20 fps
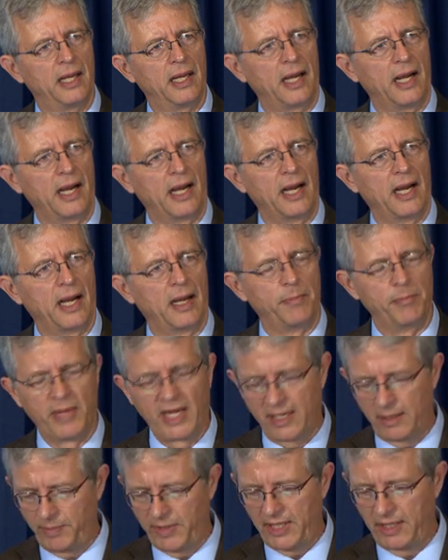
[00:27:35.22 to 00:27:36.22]
Uh,
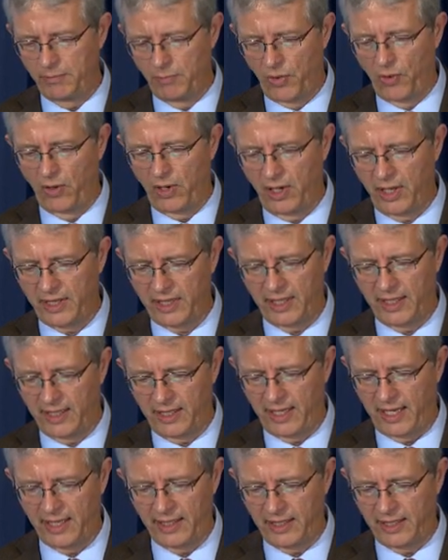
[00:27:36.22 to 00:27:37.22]
maybe more
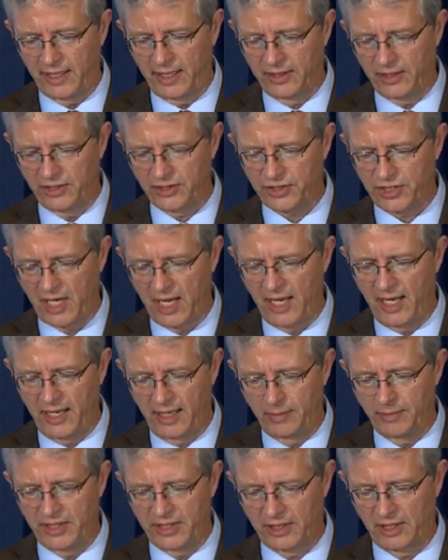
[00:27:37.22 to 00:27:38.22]
than any other
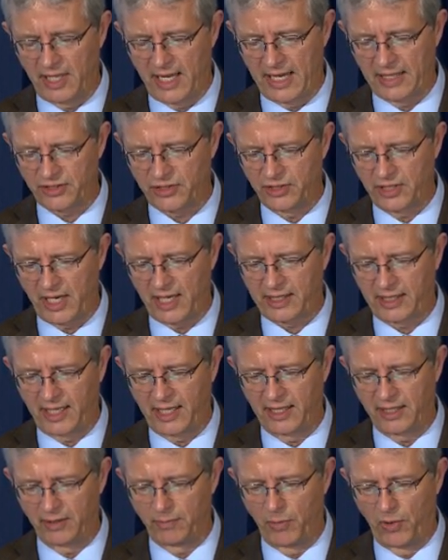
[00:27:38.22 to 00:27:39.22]
time in the last
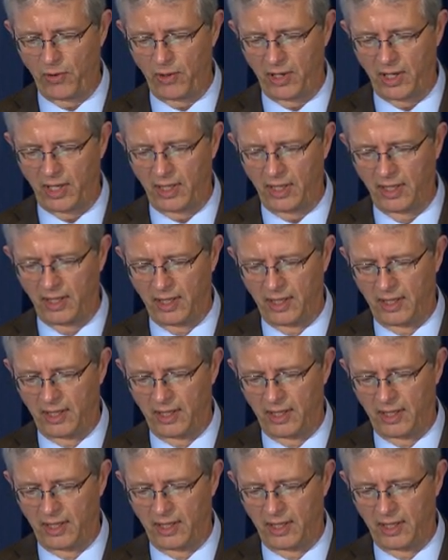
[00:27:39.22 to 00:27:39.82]
decade or more,